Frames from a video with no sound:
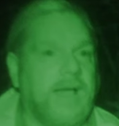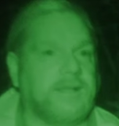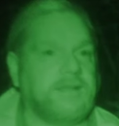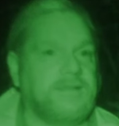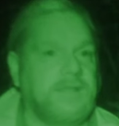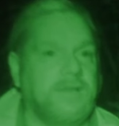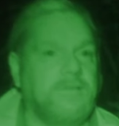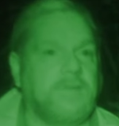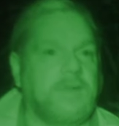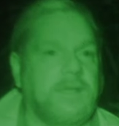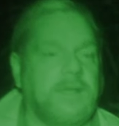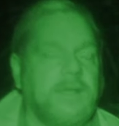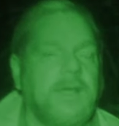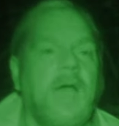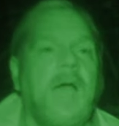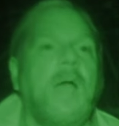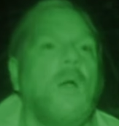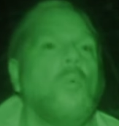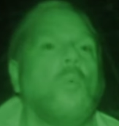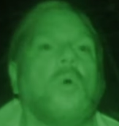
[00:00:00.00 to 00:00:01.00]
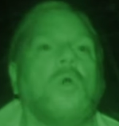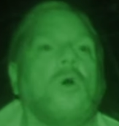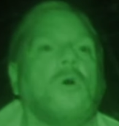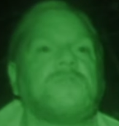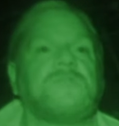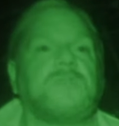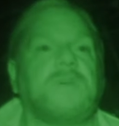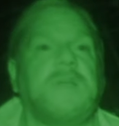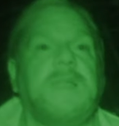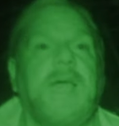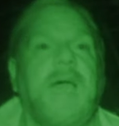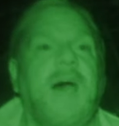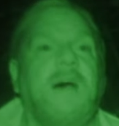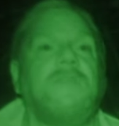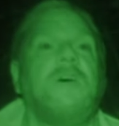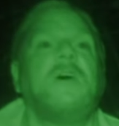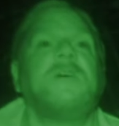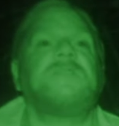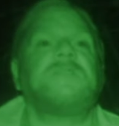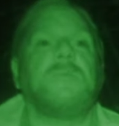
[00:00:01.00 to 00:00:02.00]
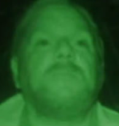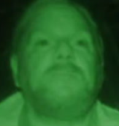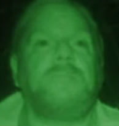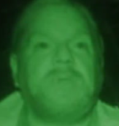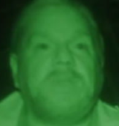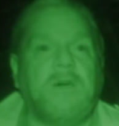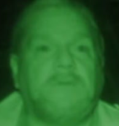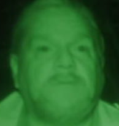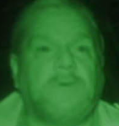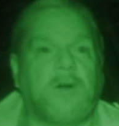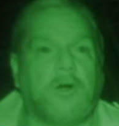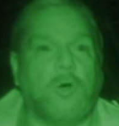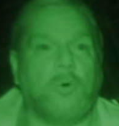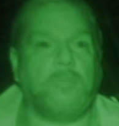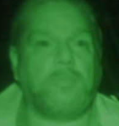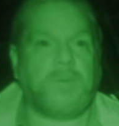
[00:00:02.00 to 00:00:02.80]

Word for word: activity. We're also gonna have some BFRO